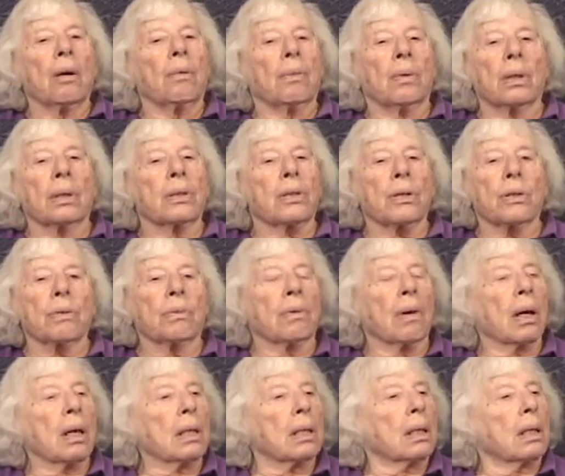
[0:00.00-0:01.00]
was to
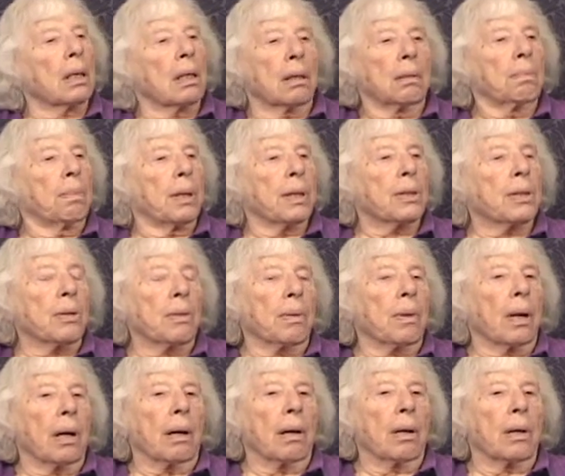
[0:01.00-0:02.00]
write the
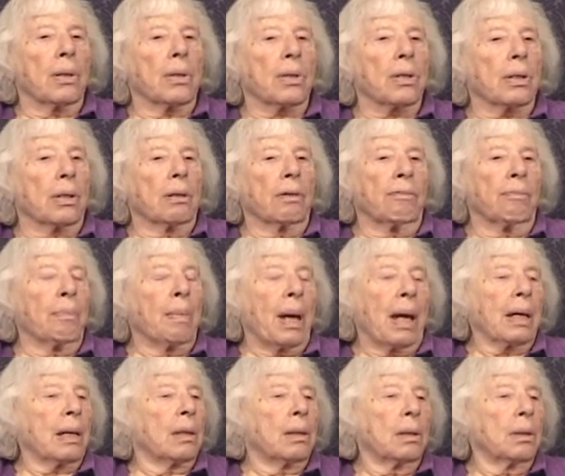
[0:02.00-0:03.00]
obituaries of
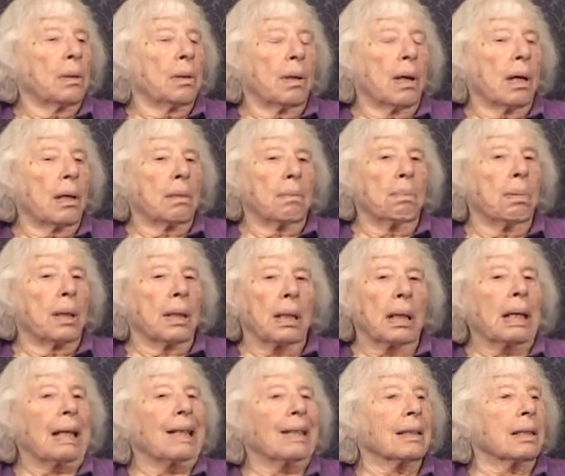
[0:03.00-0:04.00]
men who had been
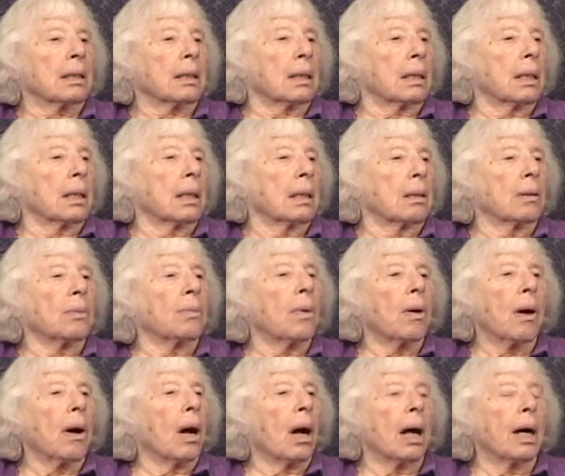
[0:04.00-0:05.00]
killed in the
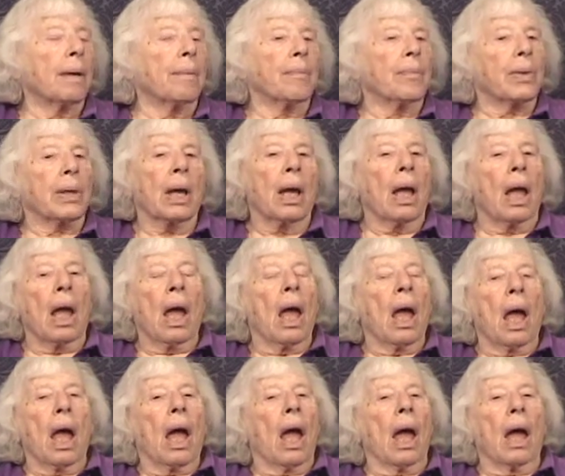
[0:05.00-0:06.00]
war.
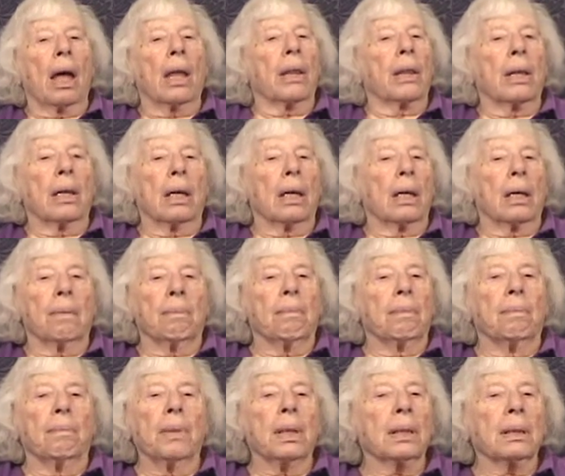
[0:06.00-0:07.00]
And the
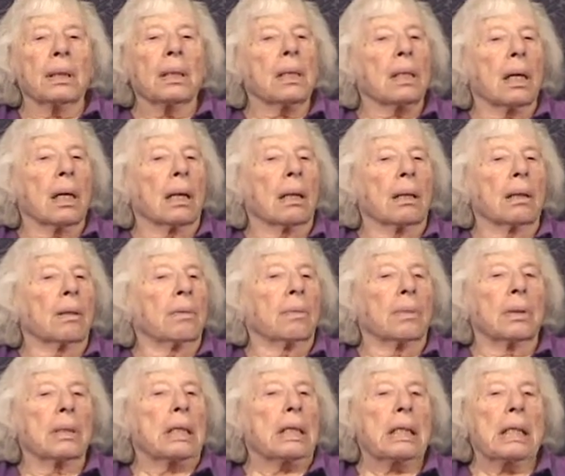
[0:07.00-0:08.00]
military
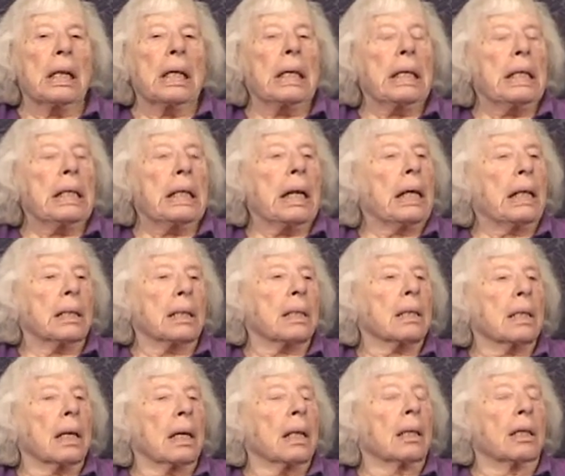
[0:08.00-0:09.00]
would send
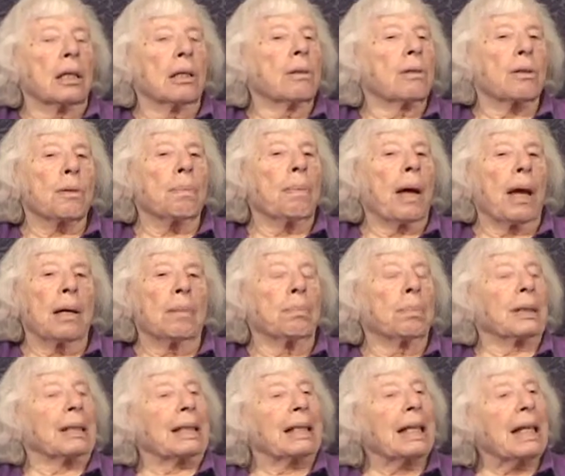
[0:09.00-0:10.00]
us at the
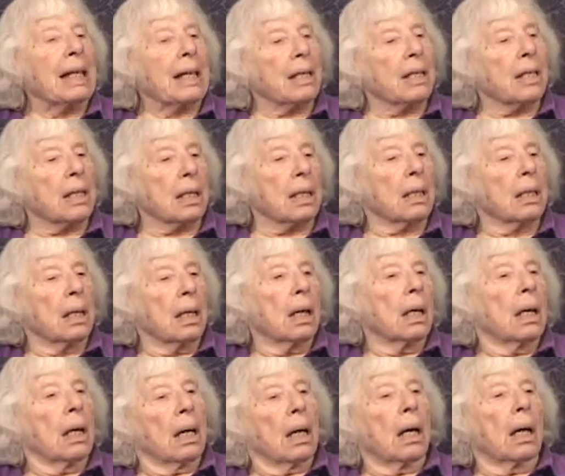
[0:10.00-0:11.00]
newspaper lists
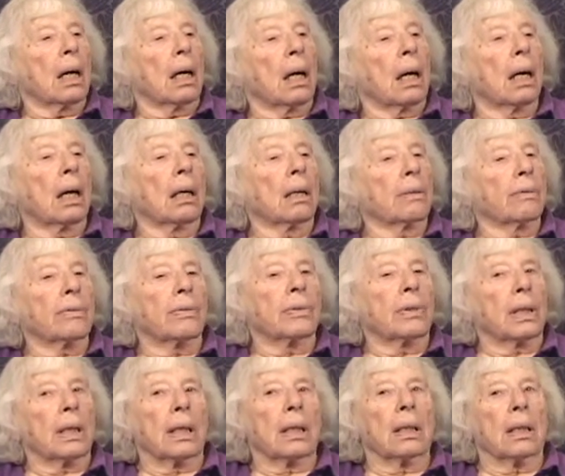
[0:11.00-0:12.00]
of
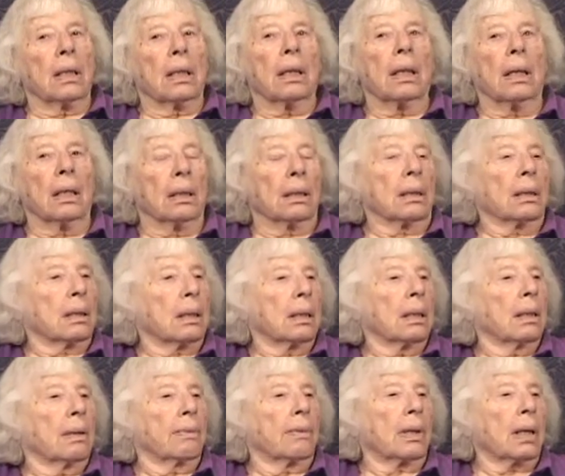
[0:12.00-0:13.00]
the killed,
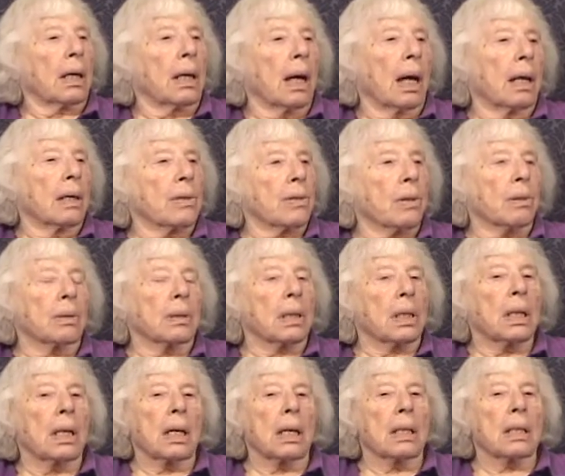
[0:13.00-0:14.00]
of the
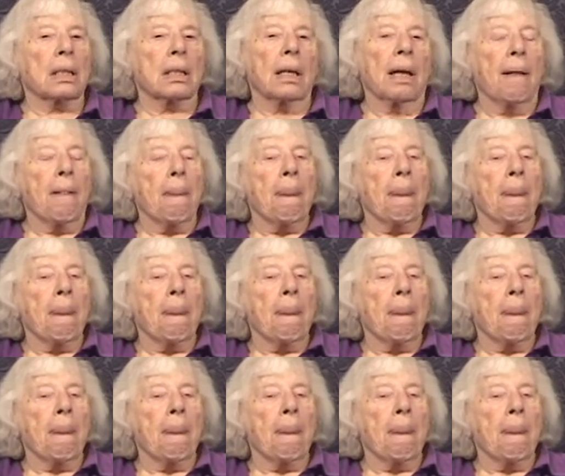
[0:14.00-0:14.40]
casualties,